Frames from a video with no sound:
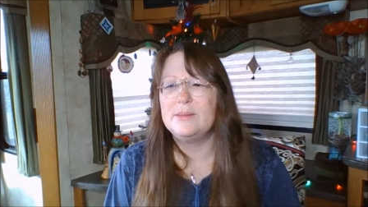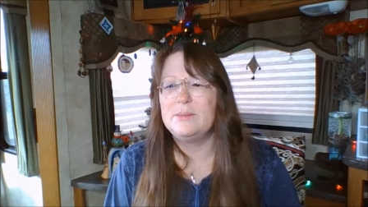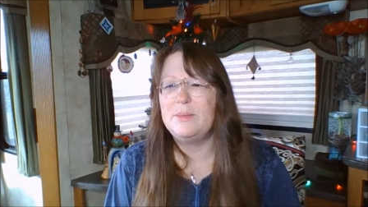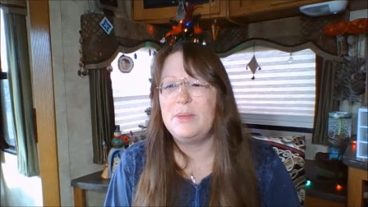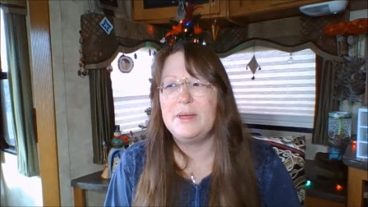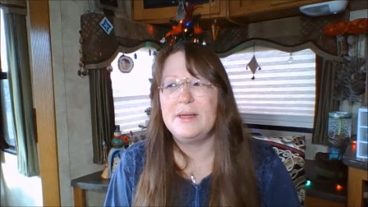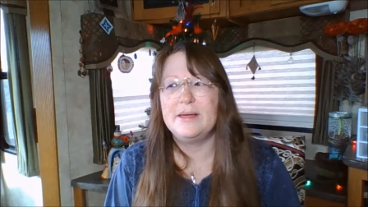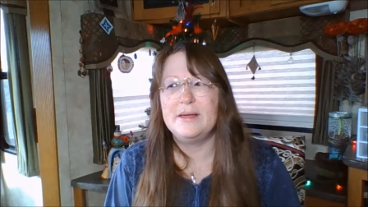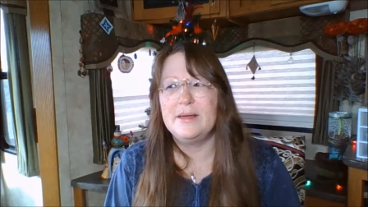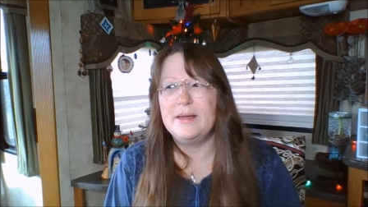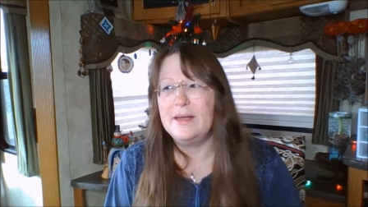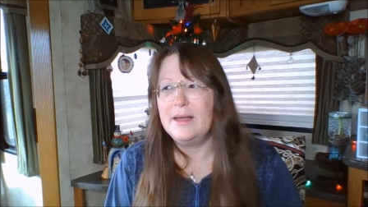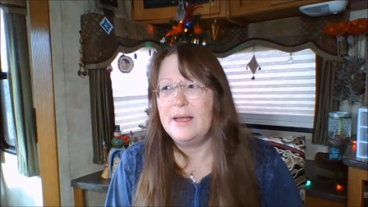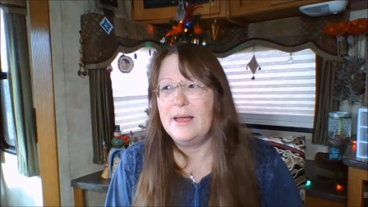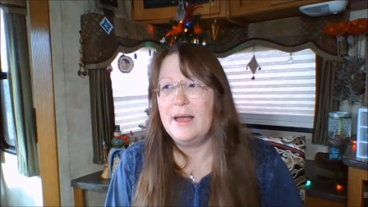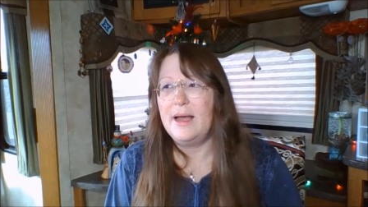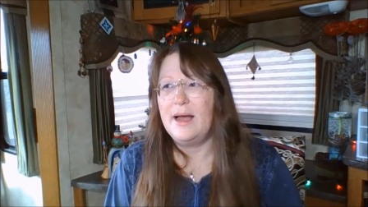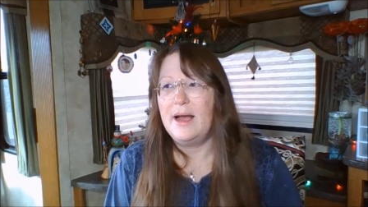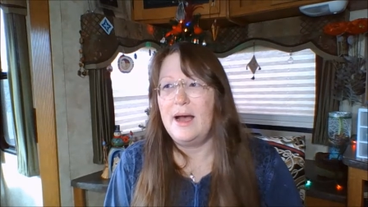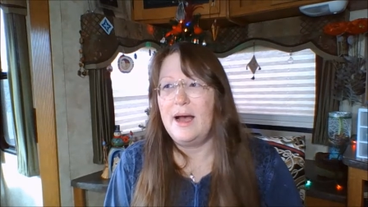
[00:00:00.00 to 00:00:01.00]
But
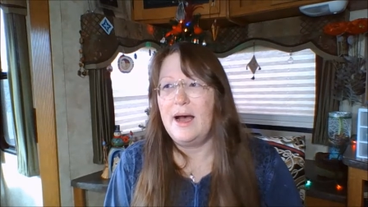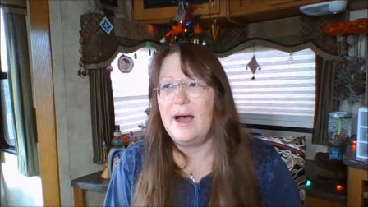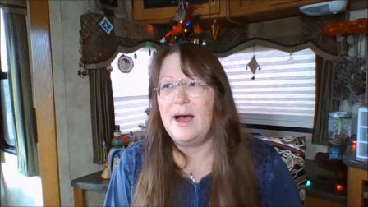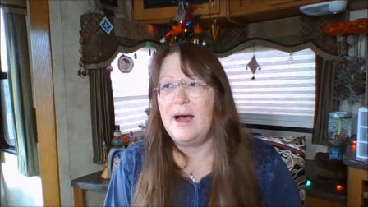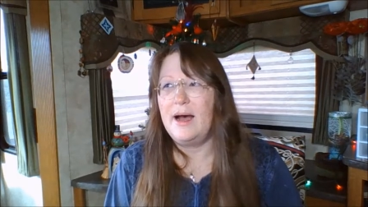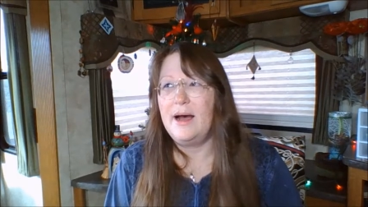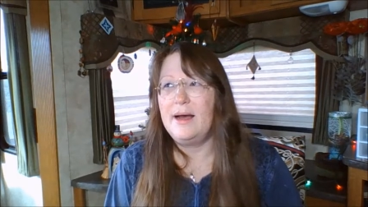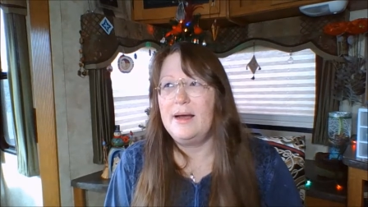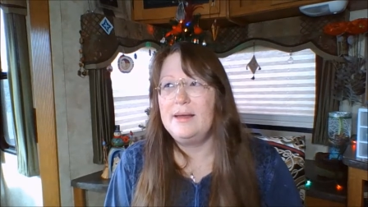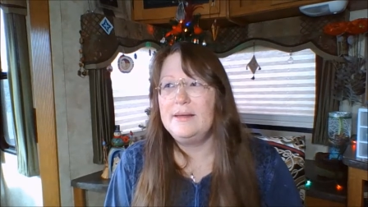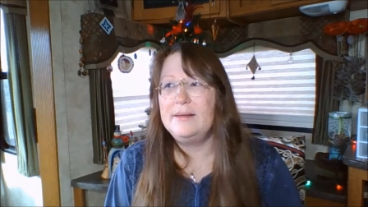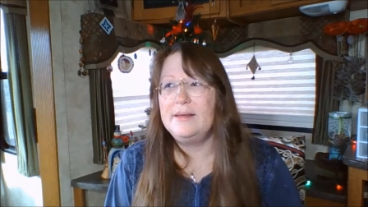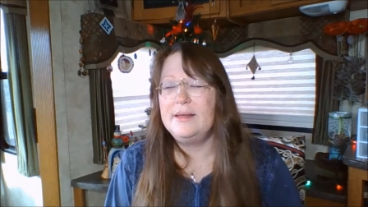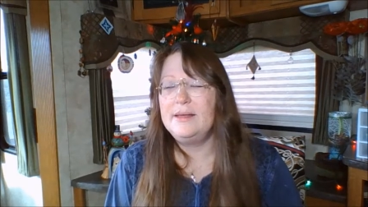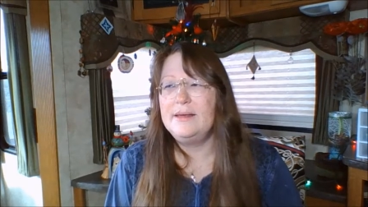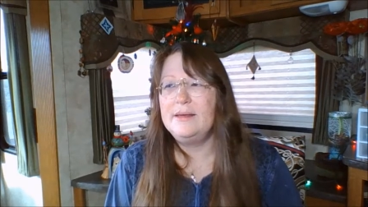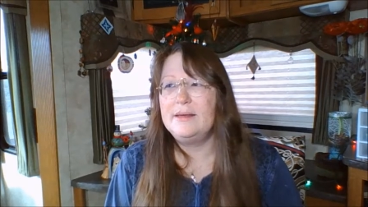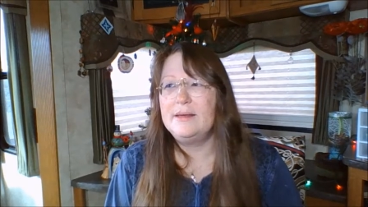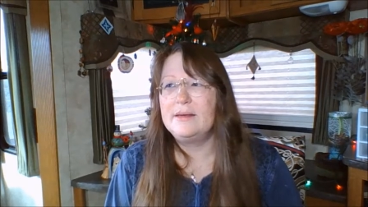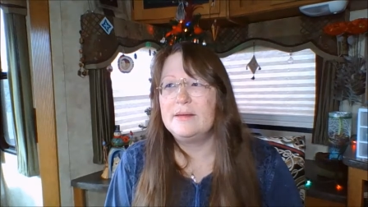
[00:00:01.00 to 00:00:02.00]
I
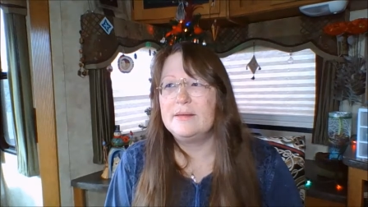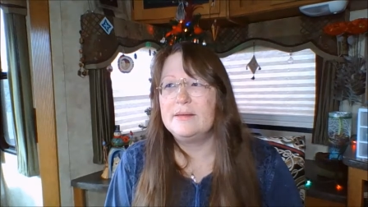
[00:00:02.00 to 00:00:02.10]
think